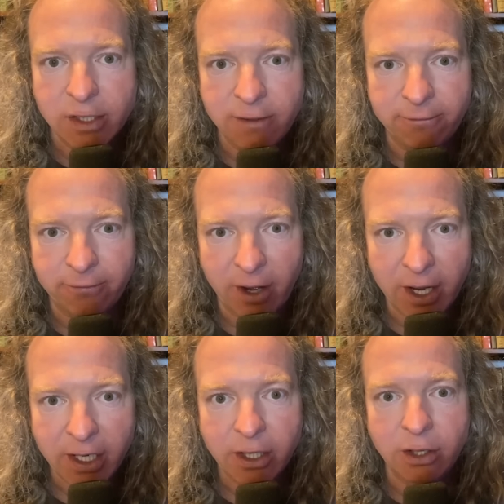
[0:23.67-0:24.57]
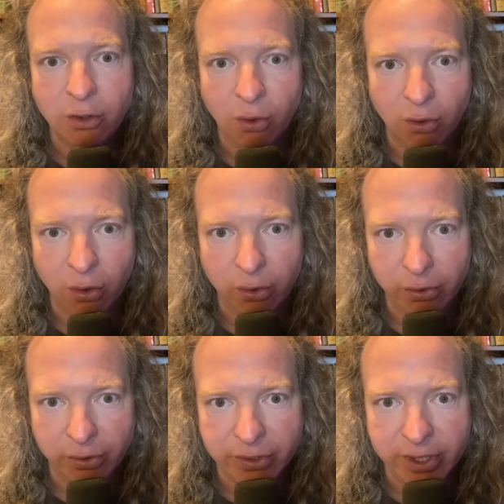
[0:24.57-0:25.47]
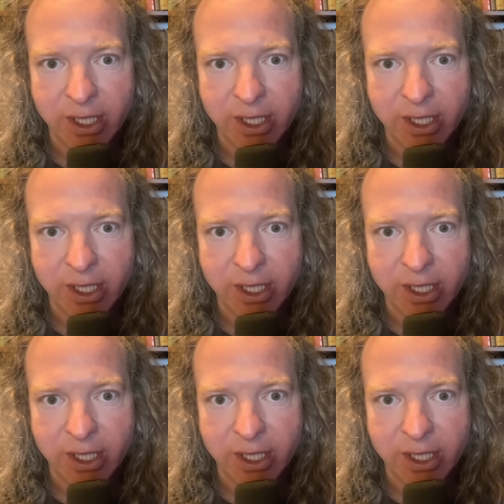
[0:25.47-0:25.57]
Define your goals.